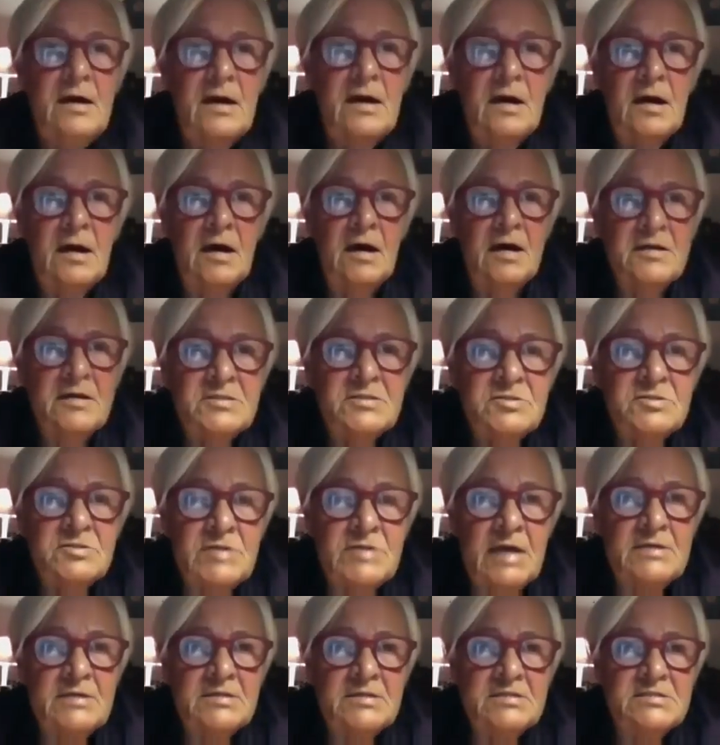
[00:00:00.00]
hard to
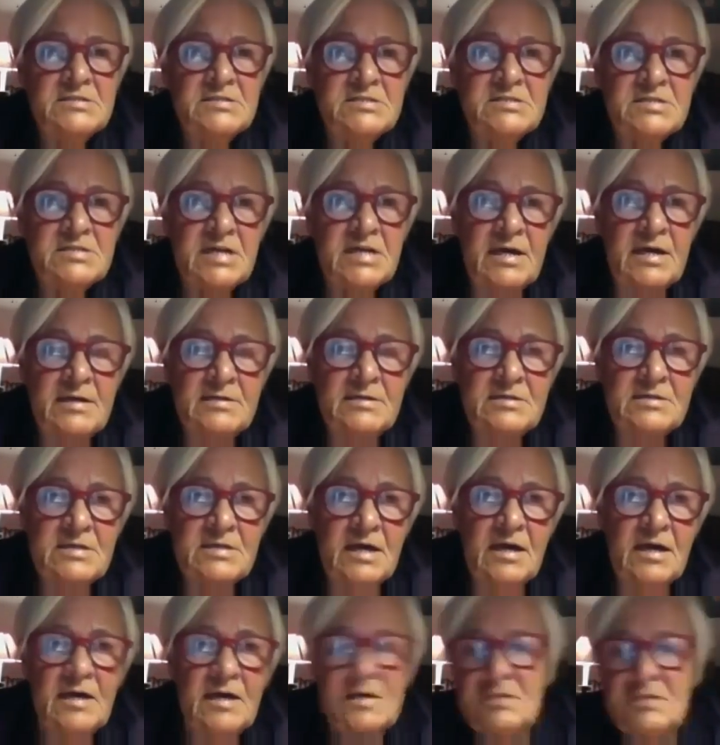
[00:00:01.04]
understand,
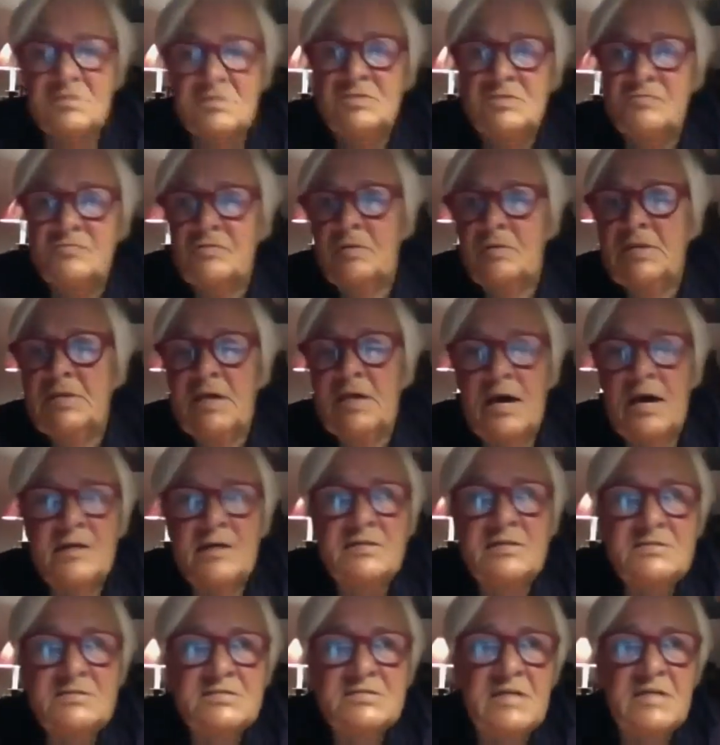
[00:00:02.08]
as from the
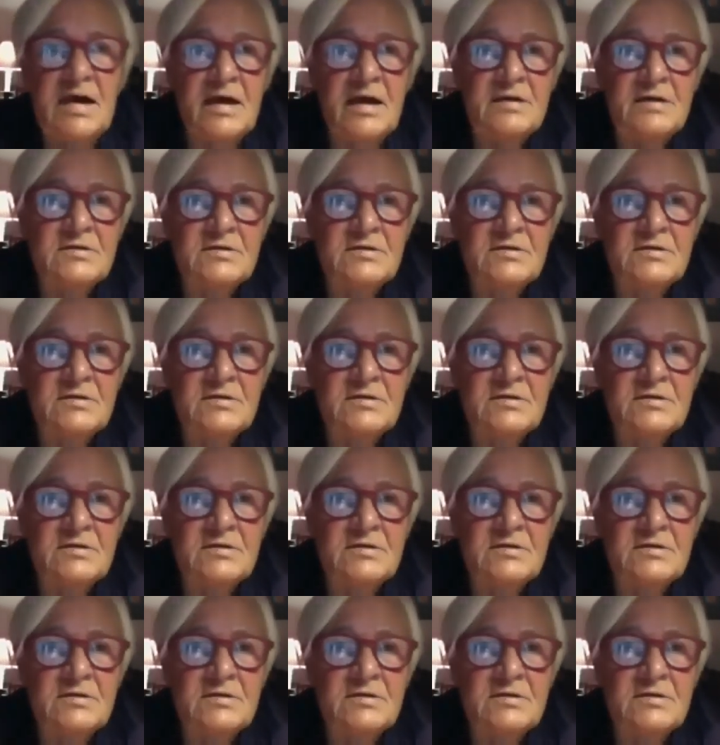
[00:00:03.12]
other side,